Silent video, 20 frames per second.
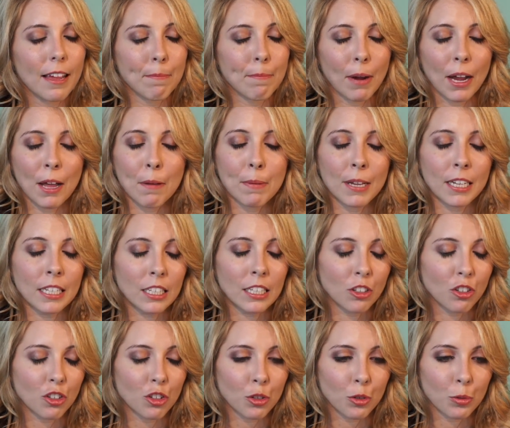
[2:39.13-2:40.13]
in my
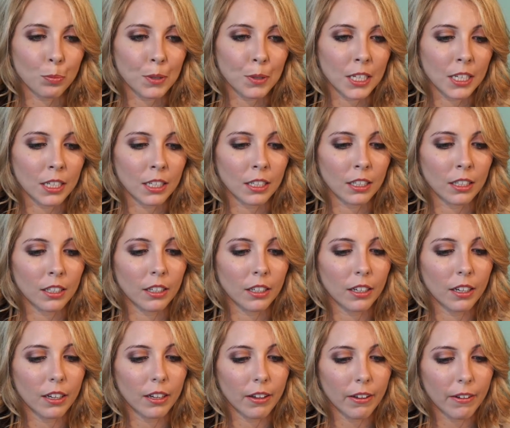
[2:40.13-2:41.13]
opinion, to
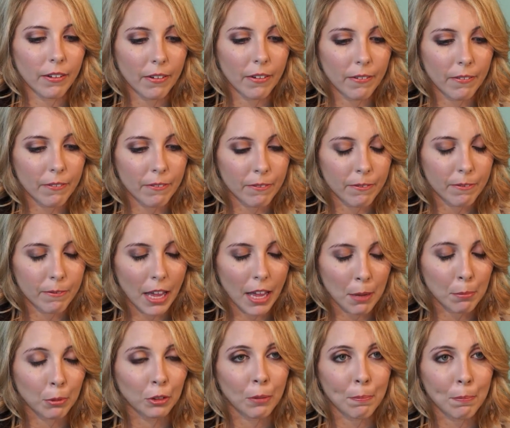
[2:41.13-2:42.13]
be
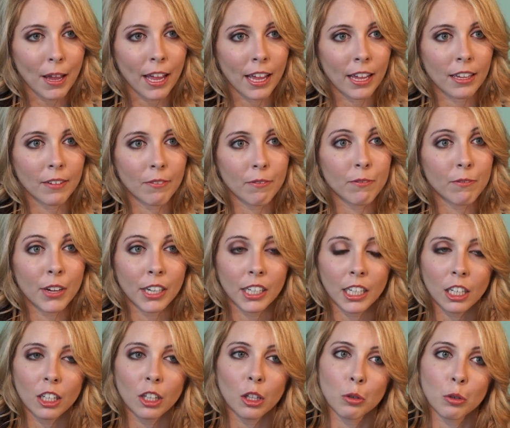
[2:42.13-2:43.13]
able to pay
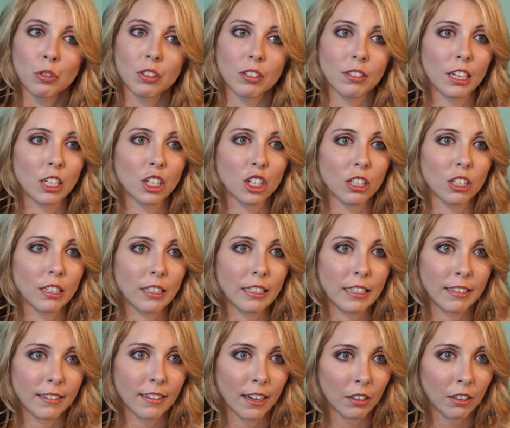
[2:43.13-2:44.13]
very close attention to
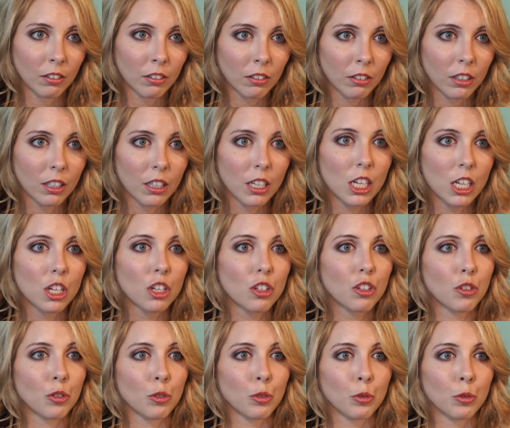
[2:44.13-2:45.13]
detail,
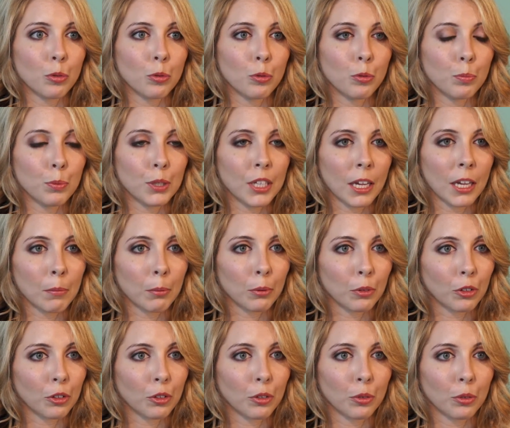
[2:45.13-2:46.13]
to be
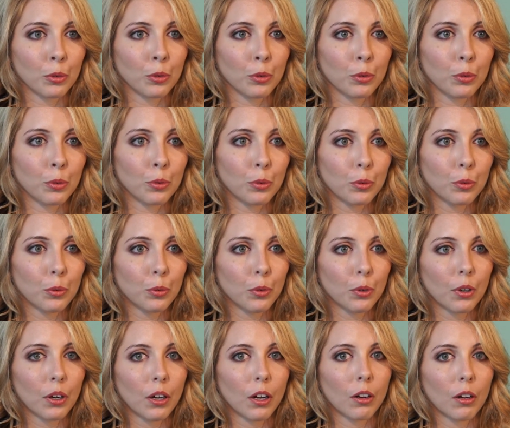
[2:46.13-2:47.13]
able to
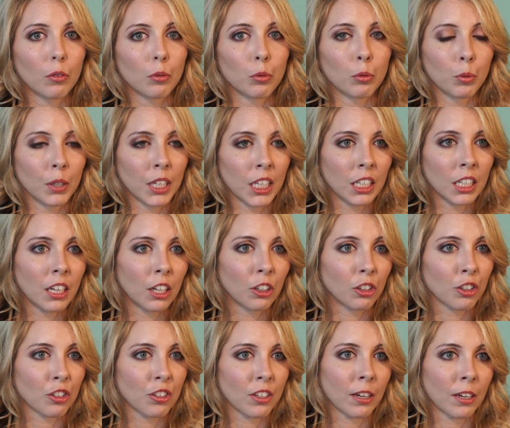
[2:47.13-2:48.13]
read and
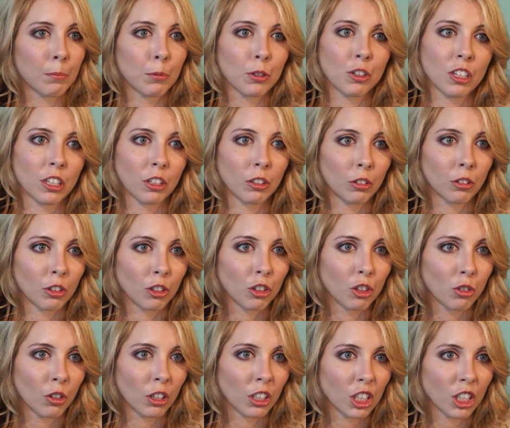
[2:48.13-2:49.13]
understand particular
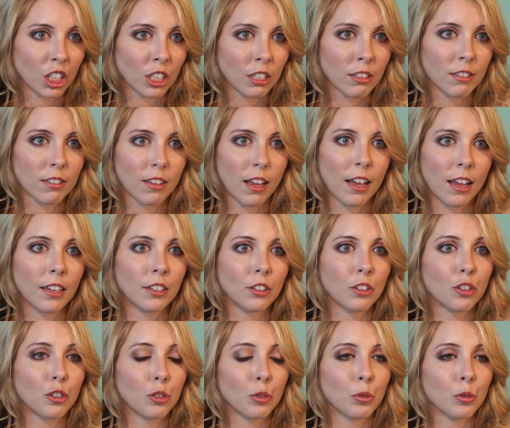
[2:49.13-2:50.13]
instructions,
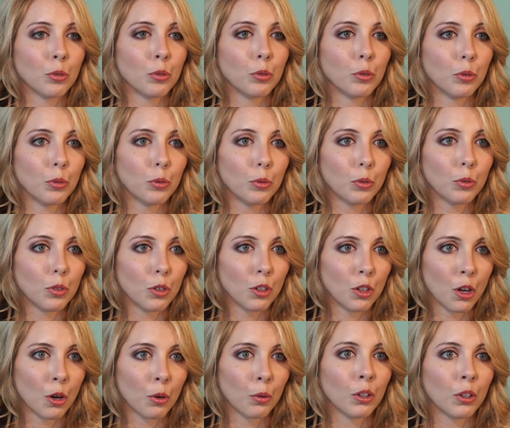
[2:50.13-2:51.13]
and to
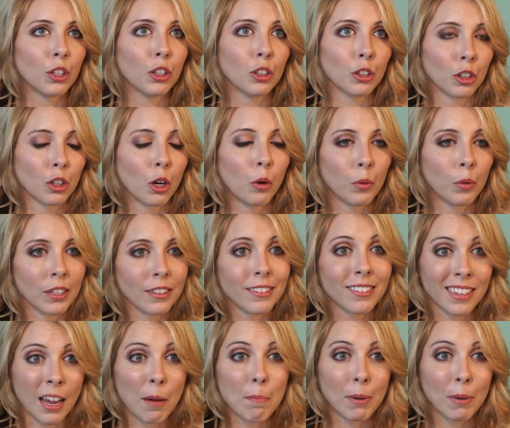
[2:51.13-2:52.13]
know that you're going
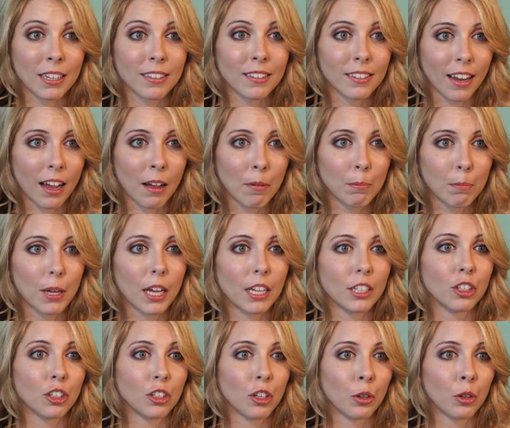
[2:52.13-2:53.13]
step by step
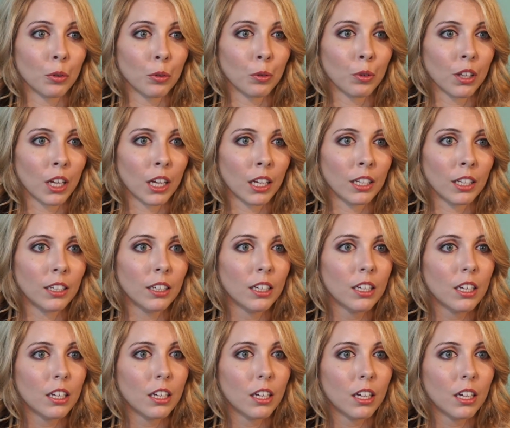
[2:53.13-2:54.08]
and know that